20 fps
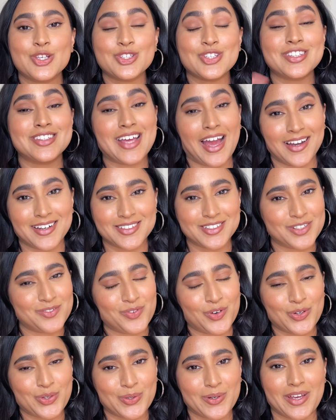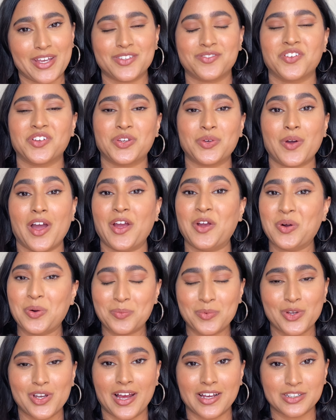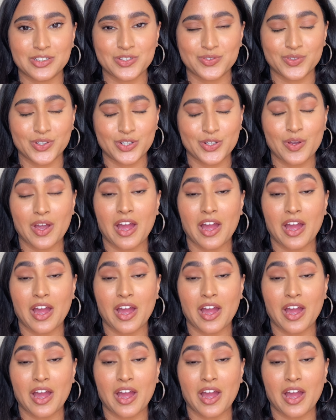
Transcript: So that is it for today's video. I hope you like this video,